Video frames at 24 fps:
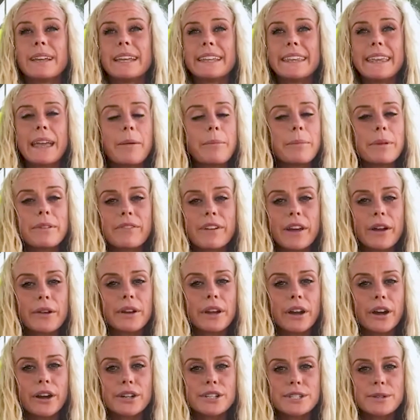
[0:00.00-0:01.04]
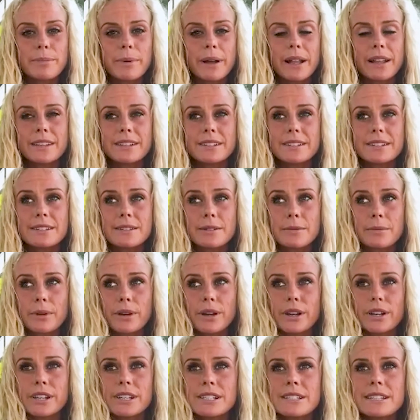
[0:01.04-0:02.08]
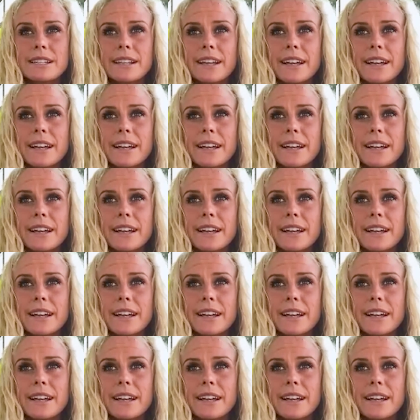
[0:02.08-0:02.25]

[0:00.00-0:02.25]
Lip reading: it can be very hard to balance, to be honest.